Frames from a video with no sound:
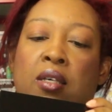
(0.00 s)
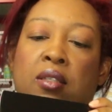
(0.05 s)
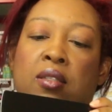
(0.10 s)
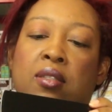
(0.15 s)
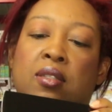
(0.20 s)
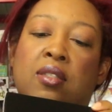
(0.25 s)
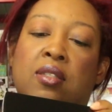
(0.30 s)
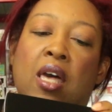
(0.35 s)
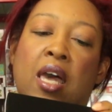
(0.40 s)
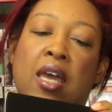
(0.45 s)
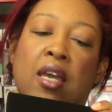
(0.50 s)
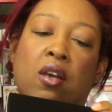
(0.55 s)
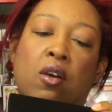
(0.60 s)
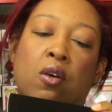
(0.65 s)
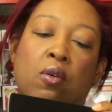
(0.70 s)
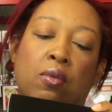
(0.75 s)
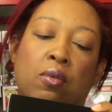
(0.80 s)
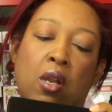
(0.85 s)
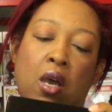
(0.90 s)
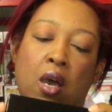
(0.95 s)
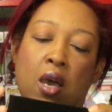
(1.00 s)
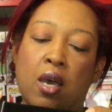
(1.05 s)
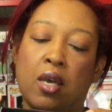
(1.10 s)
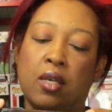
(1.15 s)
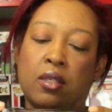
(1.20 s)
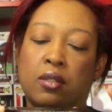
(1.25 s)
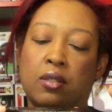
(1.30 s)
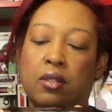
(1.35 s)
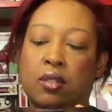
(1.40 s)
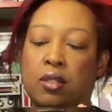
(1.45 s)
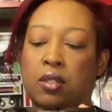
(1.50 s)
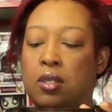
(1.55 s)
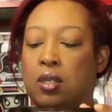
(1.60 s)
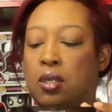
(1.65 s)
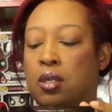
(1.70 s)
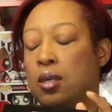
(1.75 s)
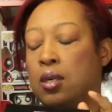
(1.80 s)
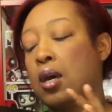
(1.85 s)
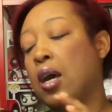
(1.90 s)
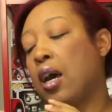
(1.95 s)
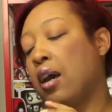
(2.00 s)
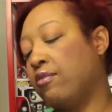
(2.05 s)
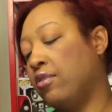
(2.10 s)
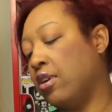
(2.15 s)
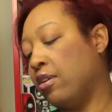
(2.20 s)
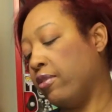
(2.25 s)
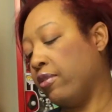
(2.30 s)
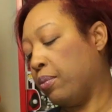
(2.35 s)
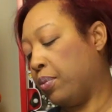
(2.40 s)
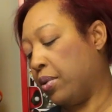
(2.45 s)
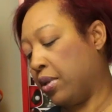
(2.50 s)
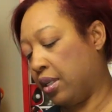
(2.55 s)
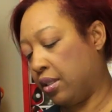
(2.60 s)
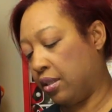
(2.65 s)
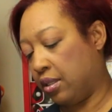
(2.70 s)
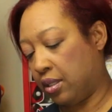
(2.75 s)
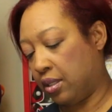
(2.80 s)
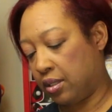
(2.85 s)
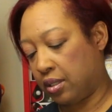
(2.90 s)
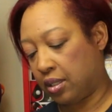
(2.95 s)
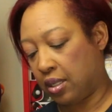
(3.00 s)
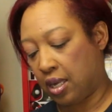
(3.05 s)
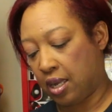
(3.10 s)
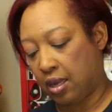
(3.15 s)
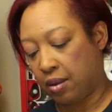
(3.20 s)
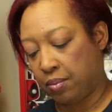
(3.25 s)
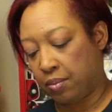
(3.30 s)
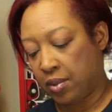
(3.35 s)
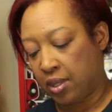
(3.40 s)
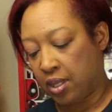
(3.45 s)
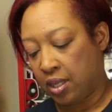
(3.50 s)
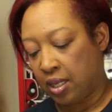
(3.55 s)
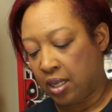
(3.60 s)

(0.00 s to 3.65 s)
Psychonauts. I've never played this game.